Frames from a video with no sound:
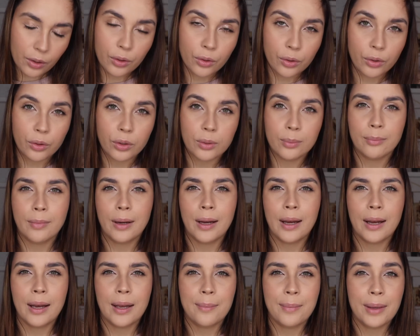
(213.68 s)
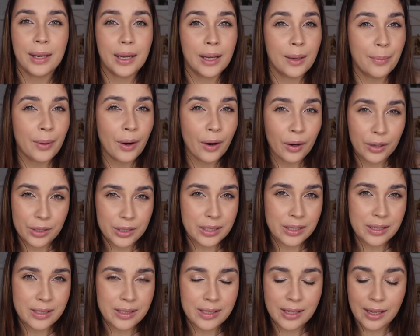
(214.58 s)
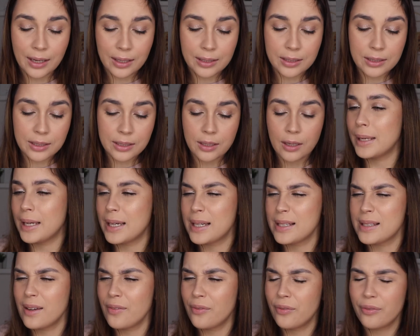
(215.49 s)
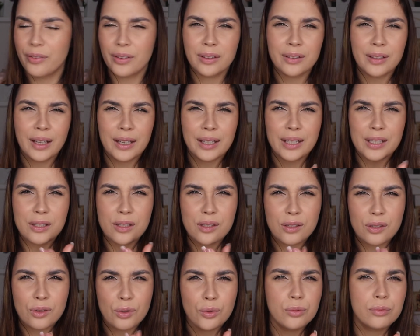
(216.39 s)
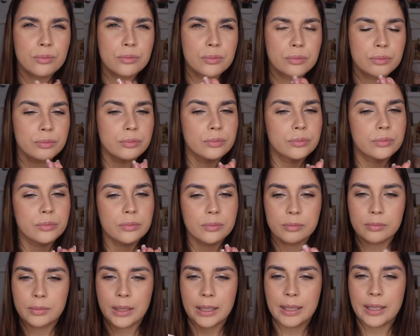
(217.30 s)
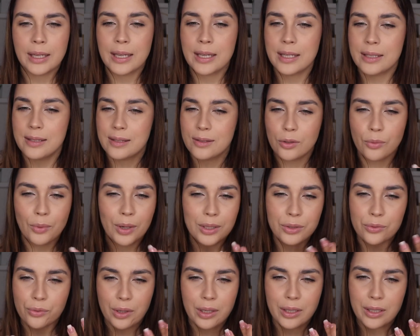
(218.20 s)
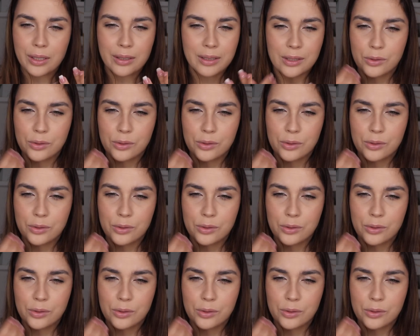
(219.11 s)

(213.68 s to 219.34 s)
on my makeup artist kit, because I feel like it's so hydrating.